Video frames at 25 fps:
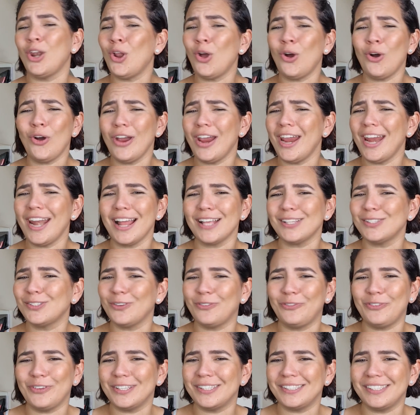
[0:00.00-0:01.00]
no era
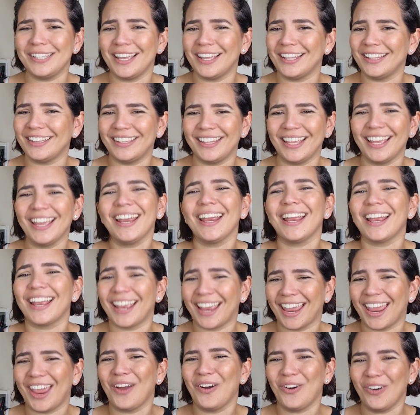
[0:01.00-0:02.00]
suficiente
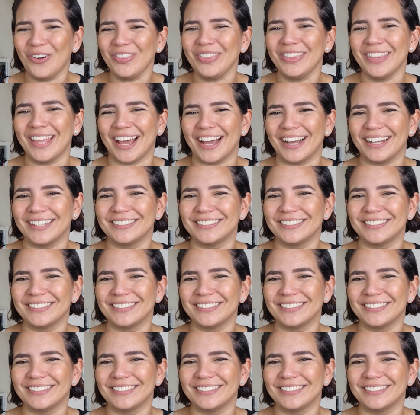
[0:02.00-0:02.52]
¿qué onda?